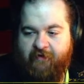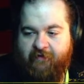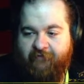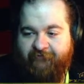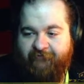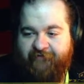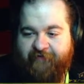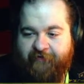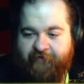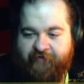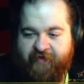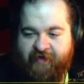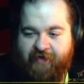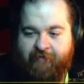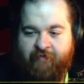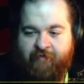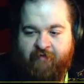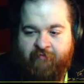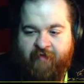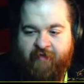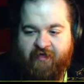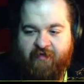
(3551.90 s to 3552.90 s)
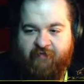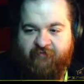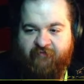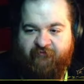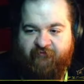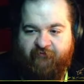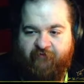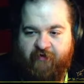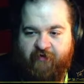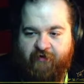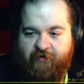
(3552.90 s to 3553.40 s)
Fill them and make them
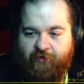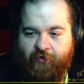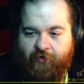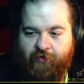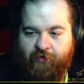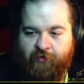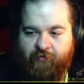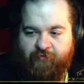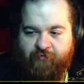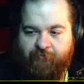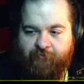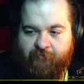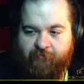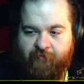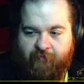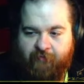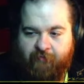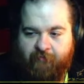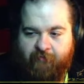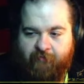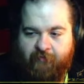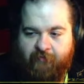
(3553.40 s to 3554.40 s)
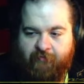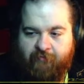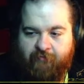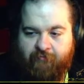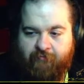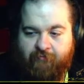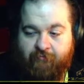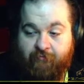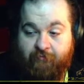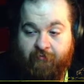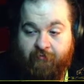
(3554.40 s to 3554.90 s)
feel
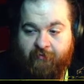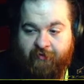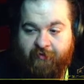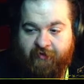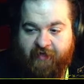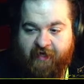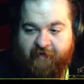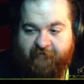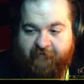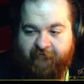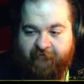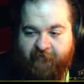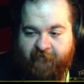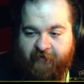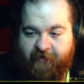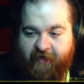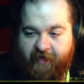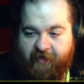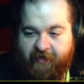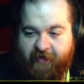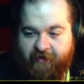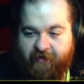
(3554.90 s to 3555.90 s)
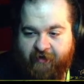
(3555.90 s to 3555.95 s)
life-like,